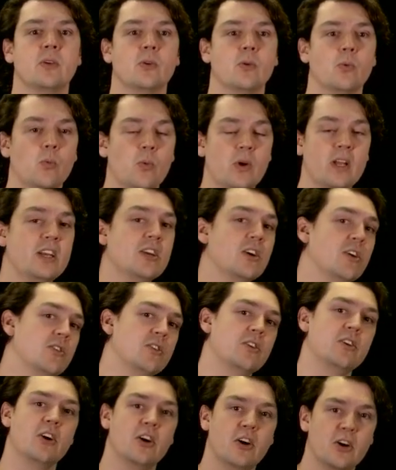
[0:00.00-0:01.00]
we don't
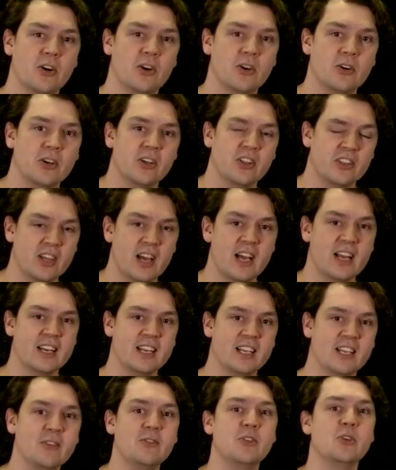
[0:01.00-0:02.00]
know that
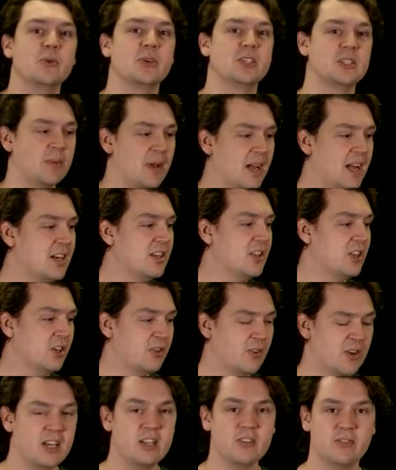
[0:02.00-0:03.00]
if you expand the
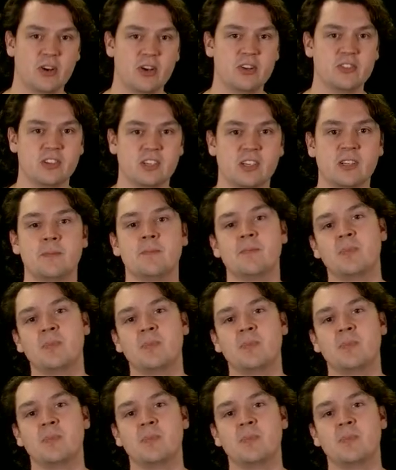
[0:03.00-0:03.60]
greedy version,